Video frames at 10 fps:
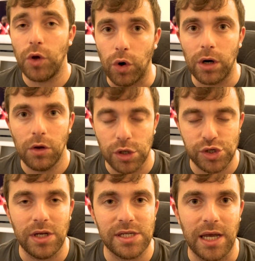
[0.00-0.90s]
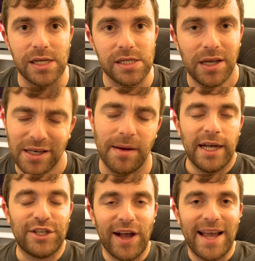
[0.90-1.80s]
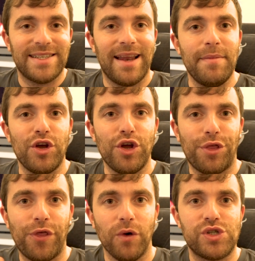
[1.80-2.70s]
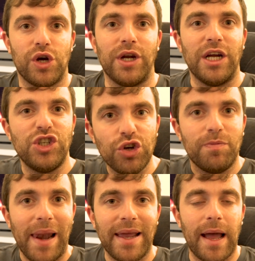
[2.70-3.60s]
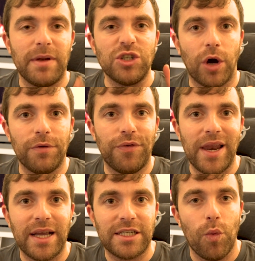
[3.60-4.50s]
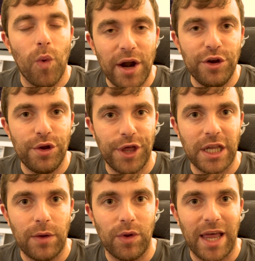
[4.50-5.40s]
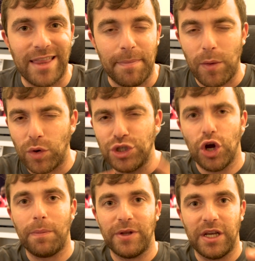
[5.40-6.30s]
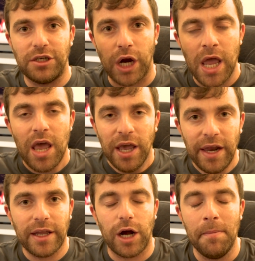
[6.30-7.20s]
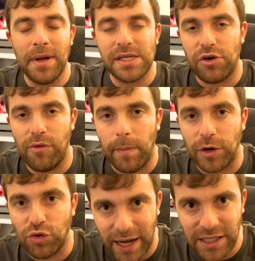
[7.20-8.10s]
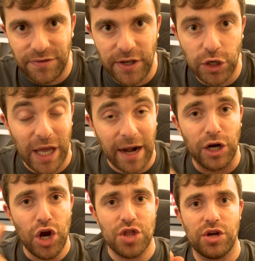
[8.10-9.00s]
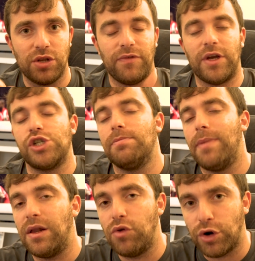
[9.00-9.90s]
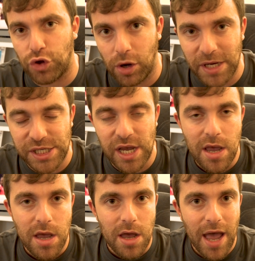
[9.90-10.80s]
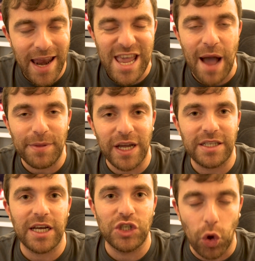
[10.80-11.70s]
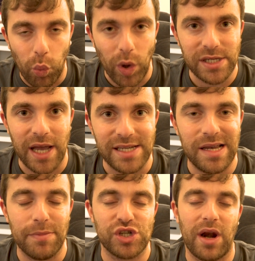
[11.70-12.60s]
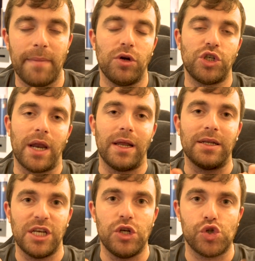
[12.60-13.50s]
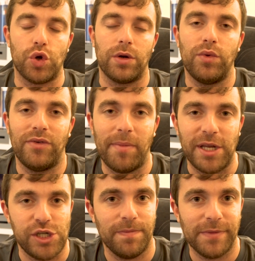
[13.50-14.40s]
or also in his case, in the summer. And so guys, let me know your thoughts on Jude Bellingham, João Félix. Where do you think they will end up? I want your prediction here in the comments. Remember to like this video, turn on the notification bell, you're not gonna miss any update. As always, guys, subscribe to the channel. See you soon with Fabrizio.